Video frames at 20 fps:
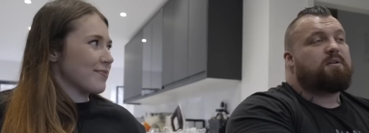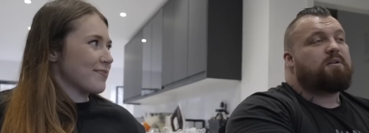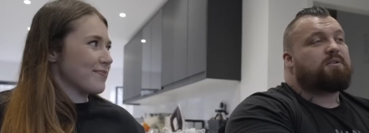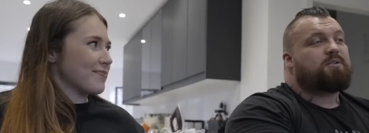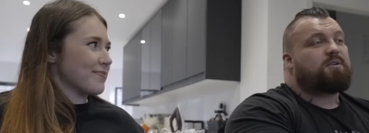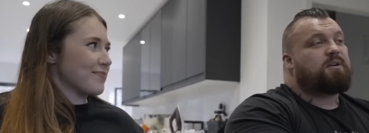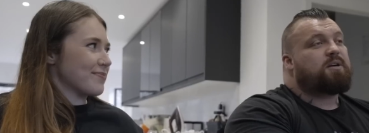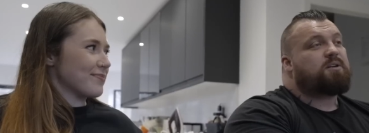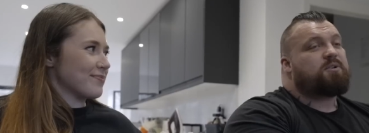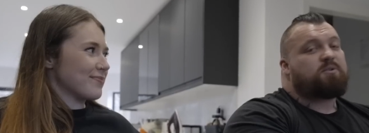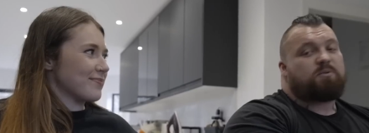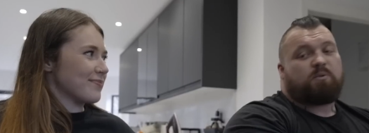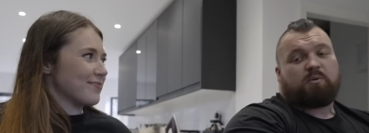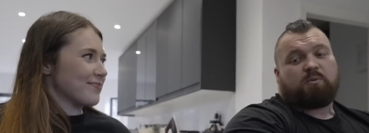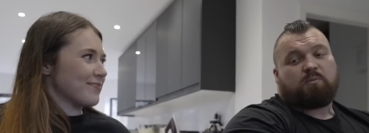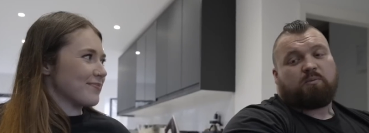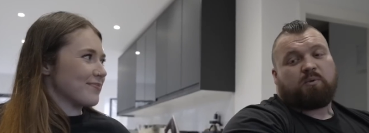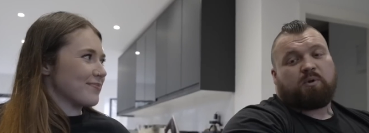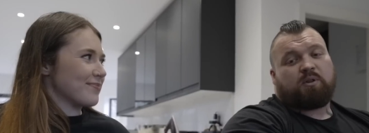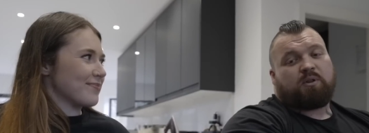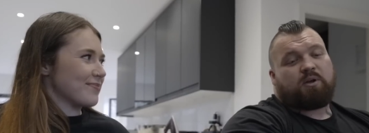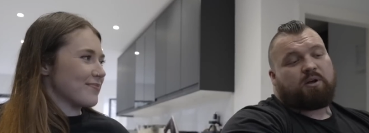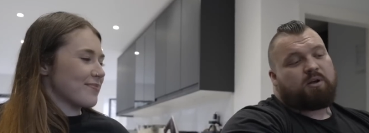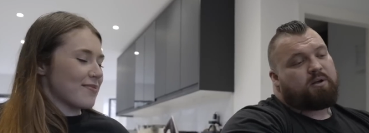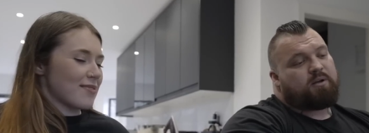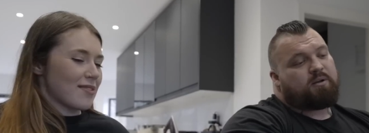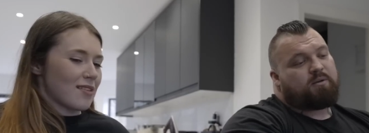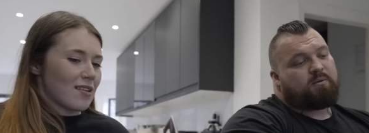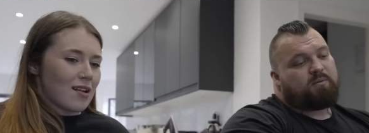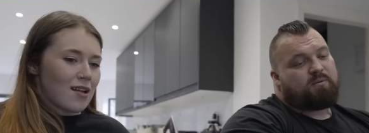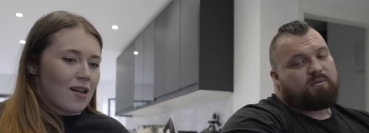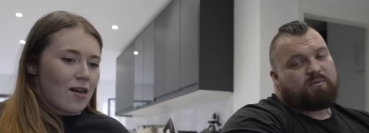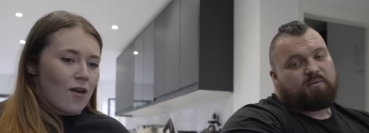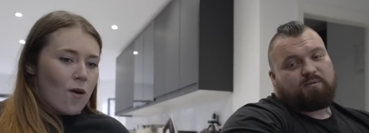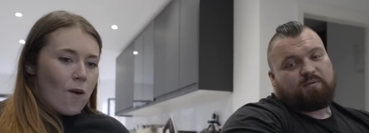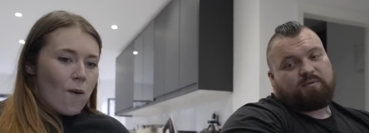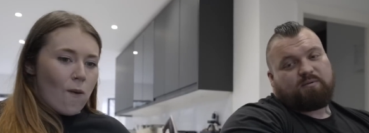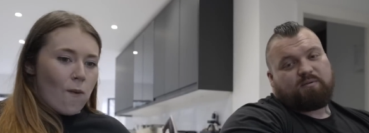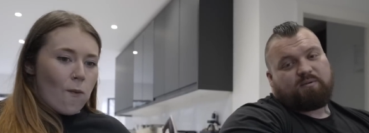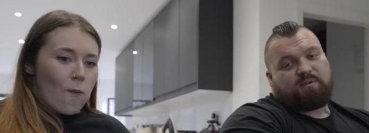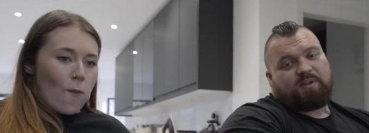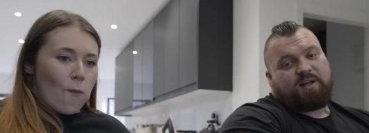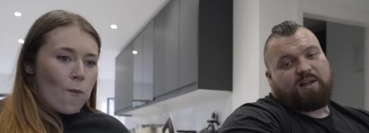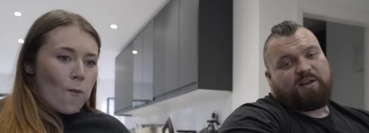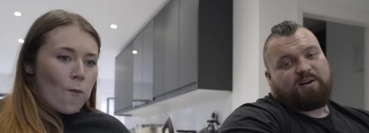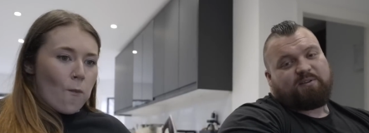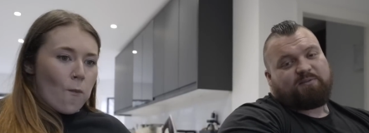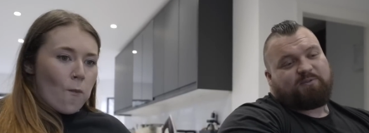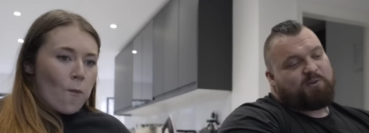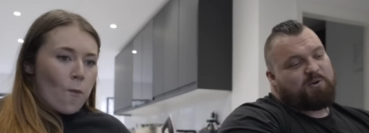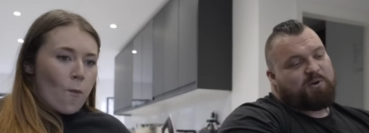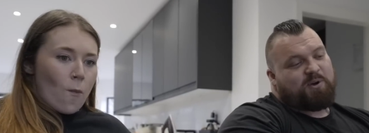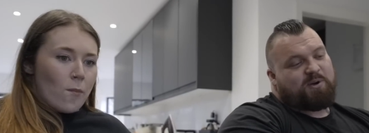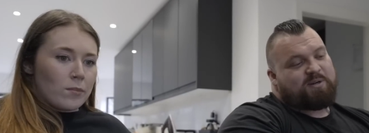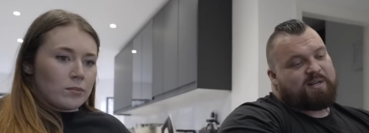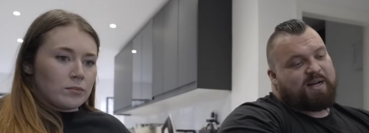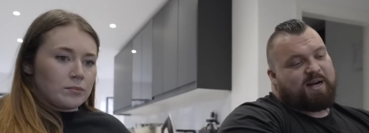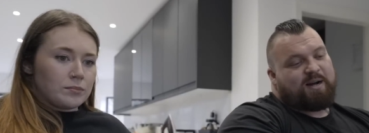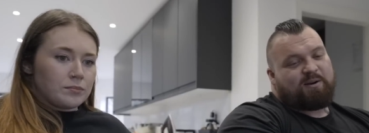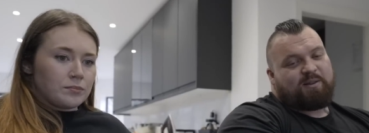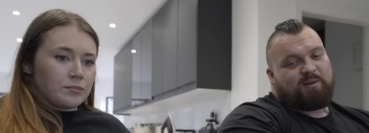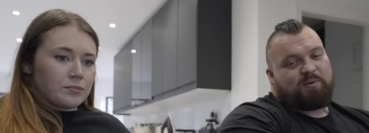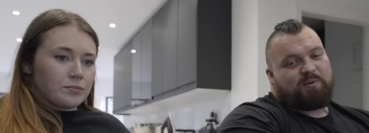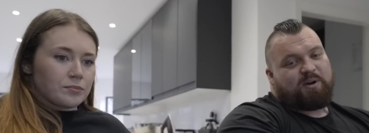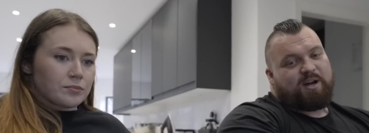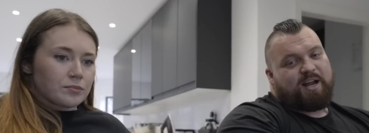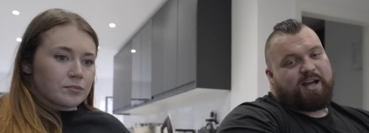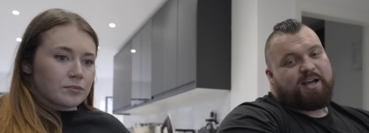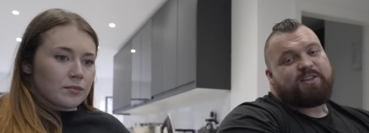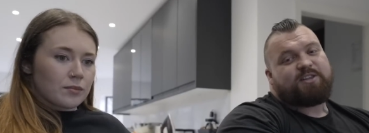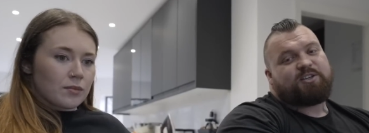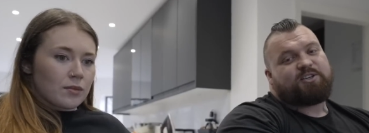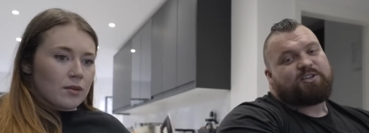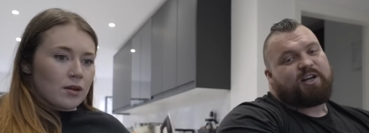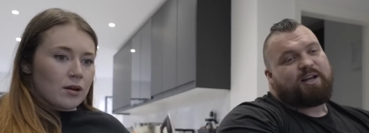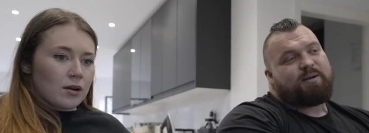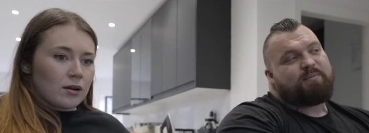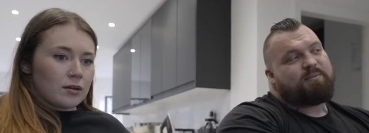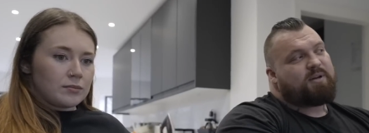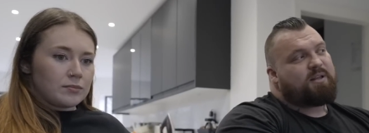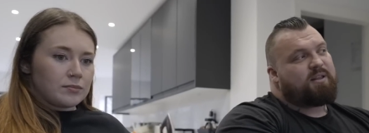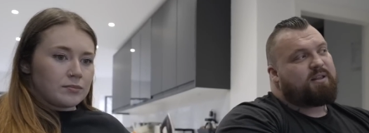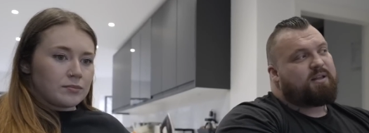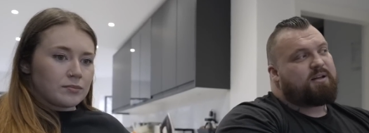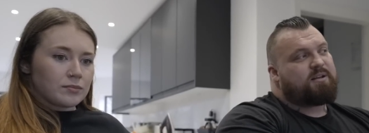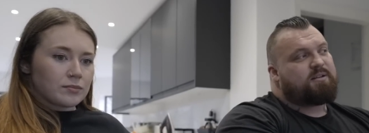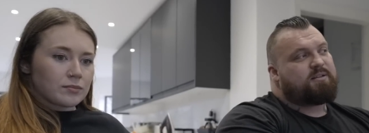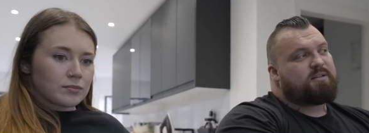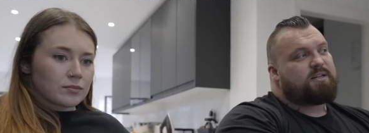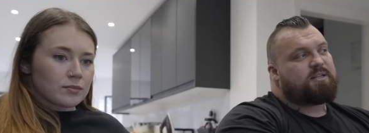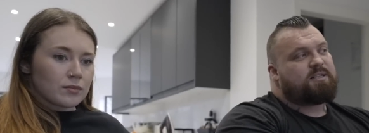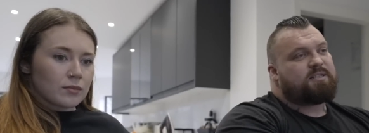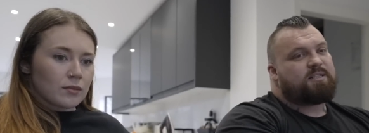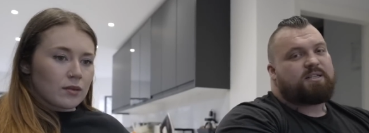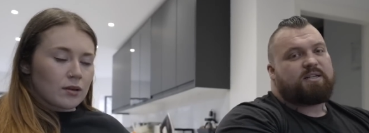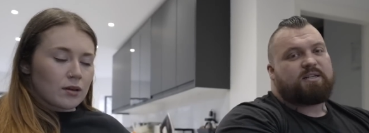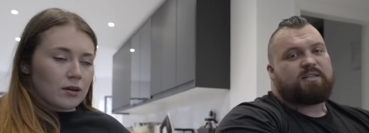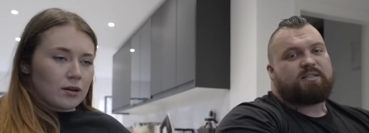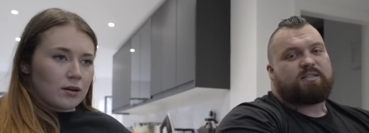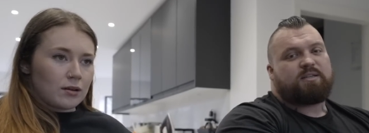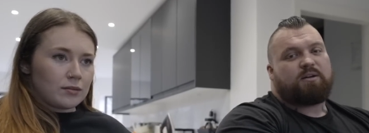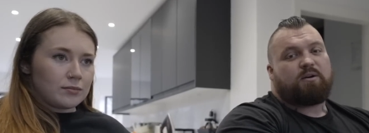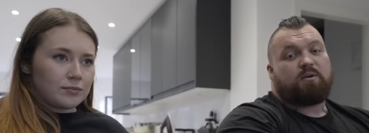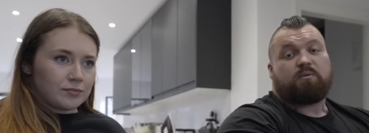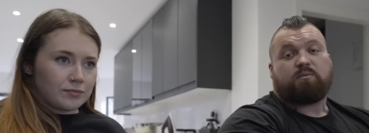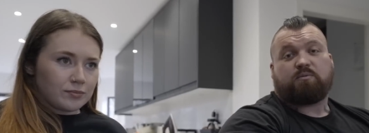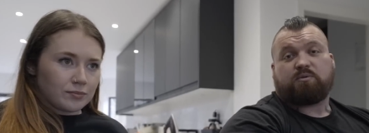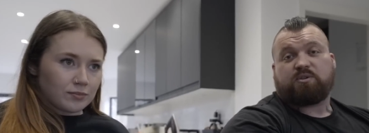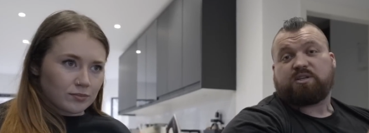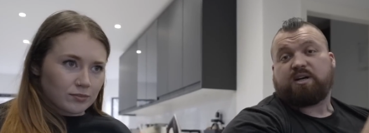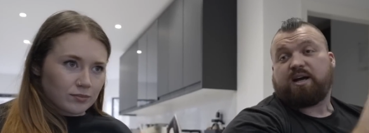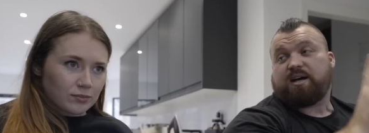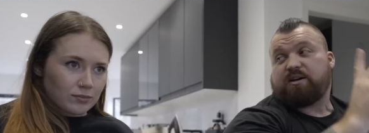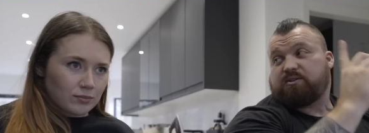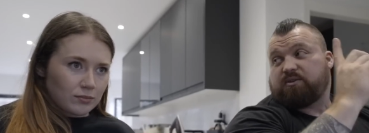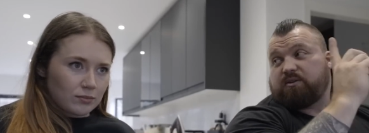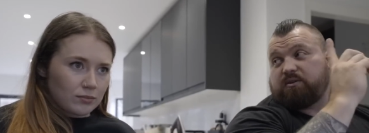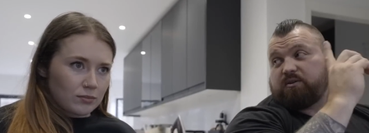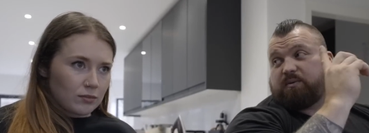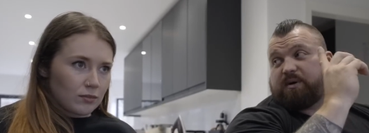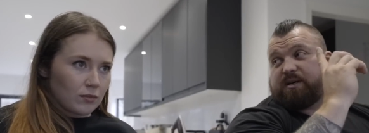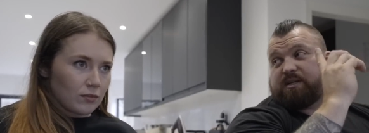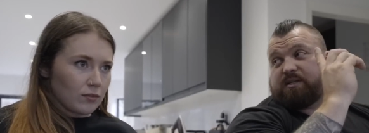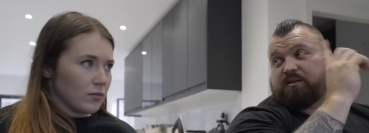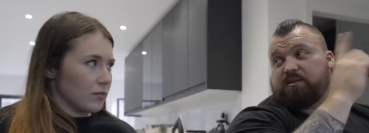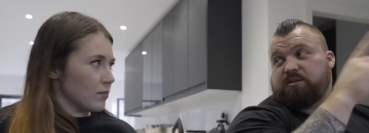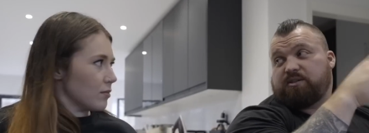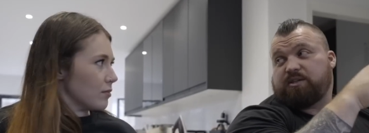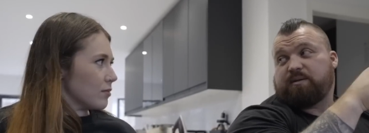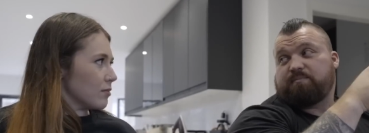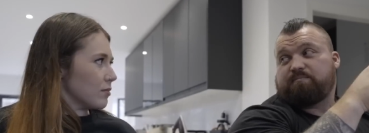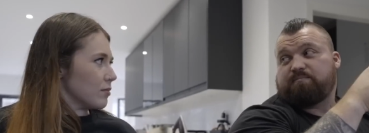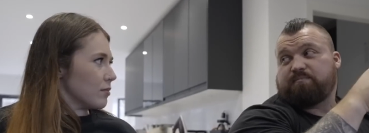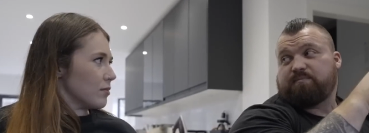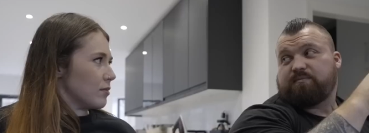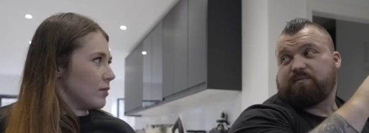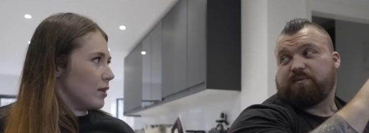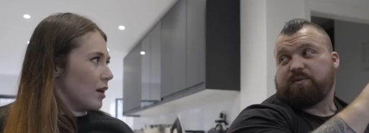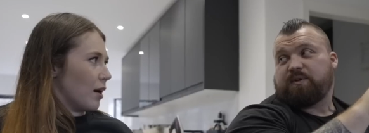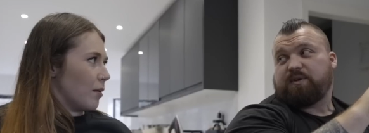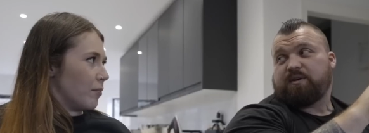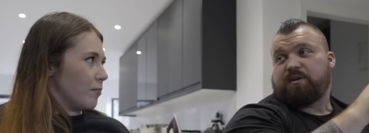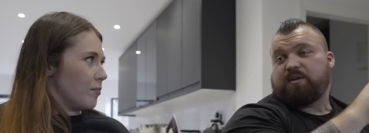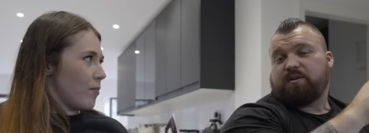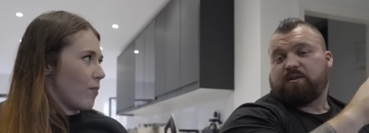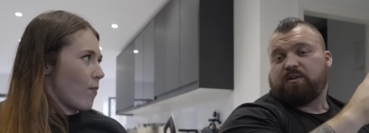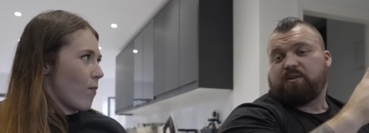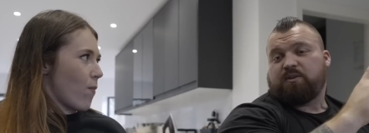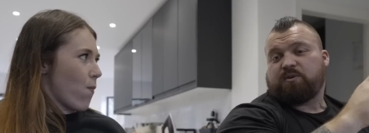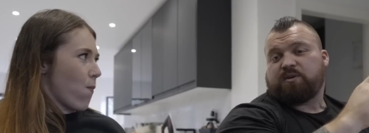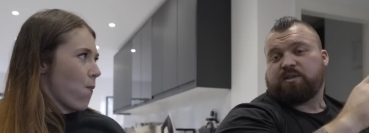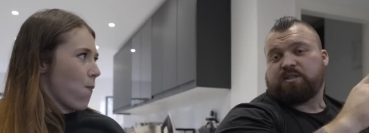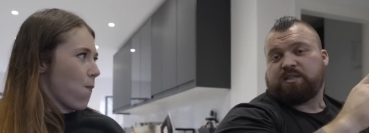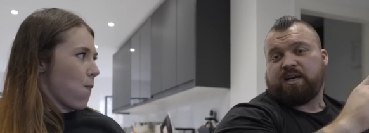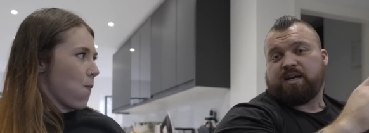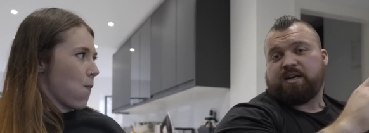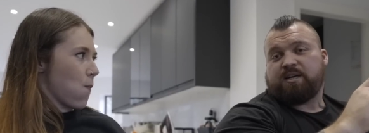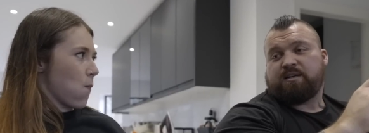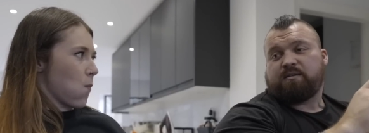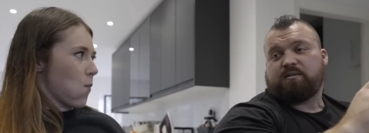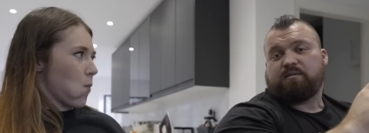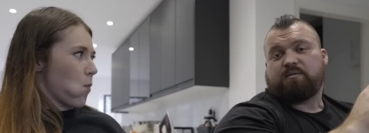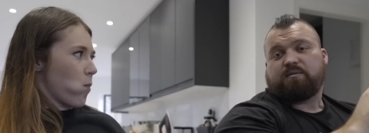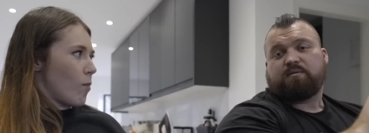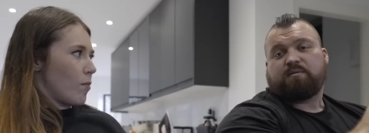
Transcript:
Speaker 1: So, so we'll uh, let that food go down and then we're going to head to the gym and then it is, oh, snacks on the way to the gym yeah, Lucozade,